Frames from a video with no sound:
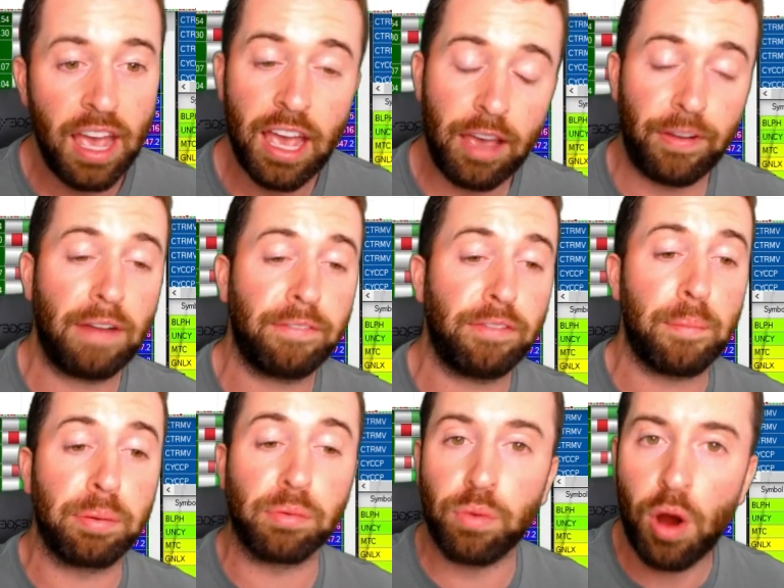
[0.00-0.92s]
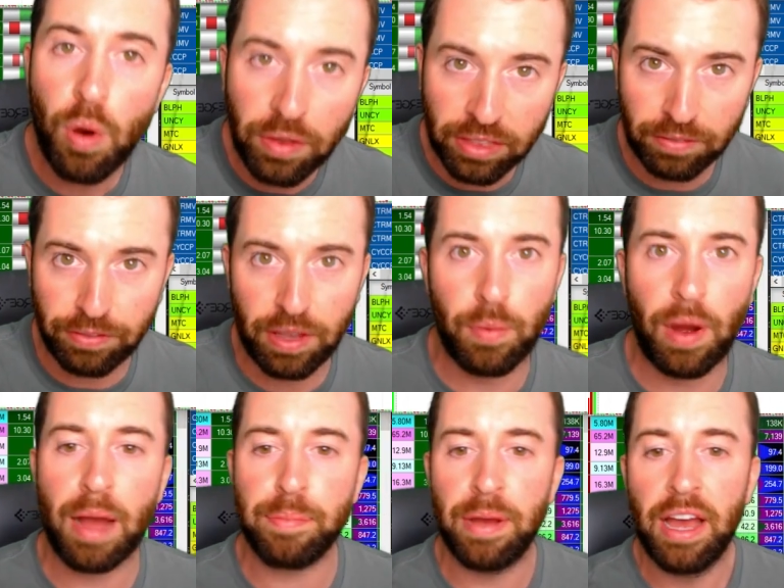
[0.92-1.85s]
If it ever broke the
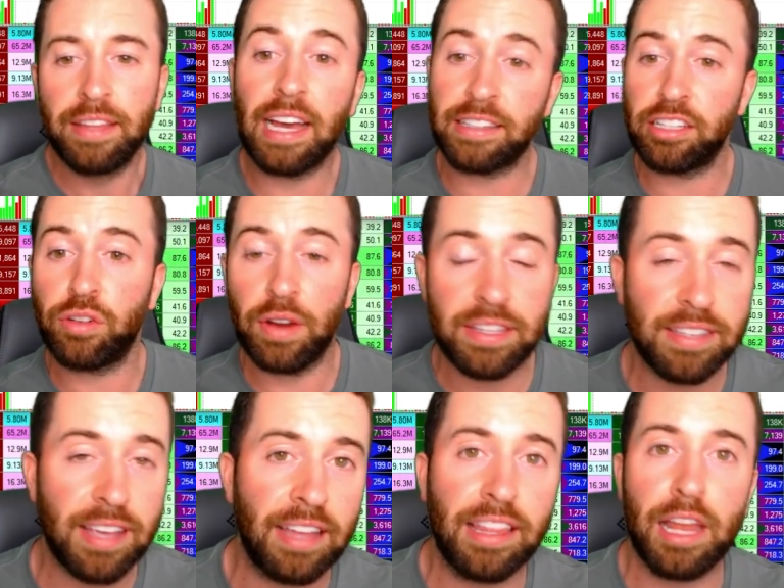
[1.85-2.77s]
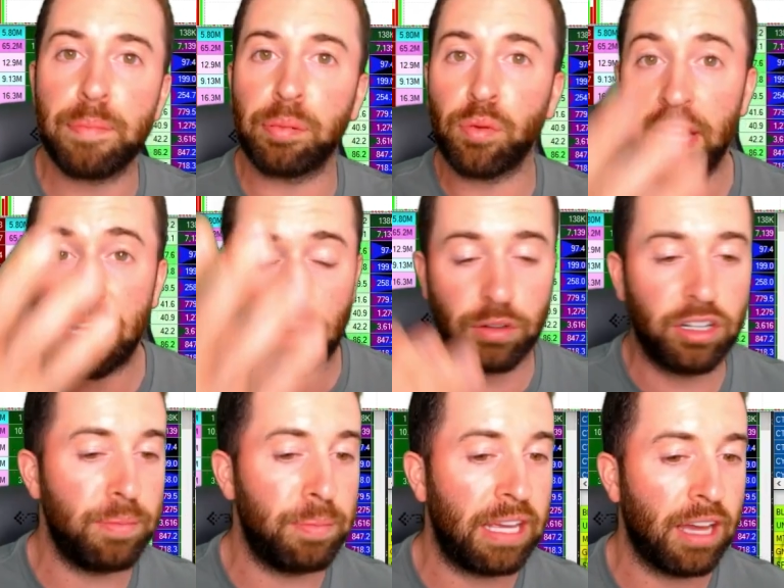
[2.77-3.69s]
VWAP, that's a great sign that a breakout
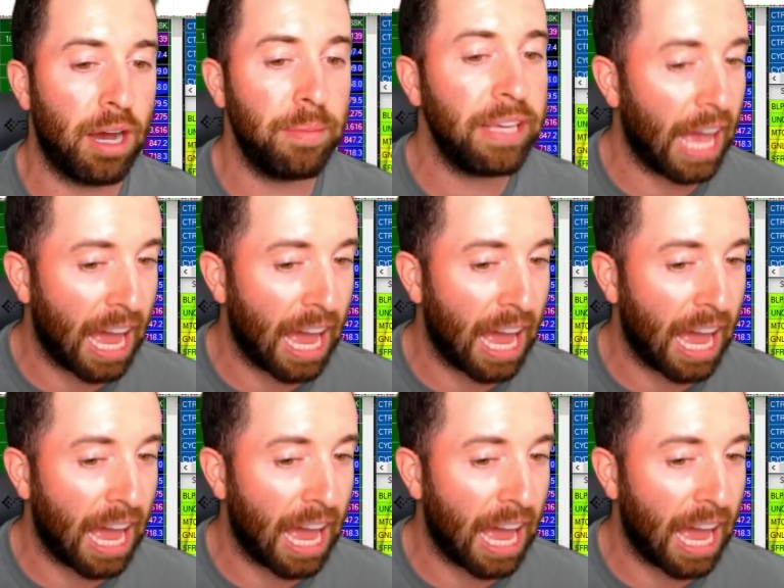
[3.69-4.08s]
could be coming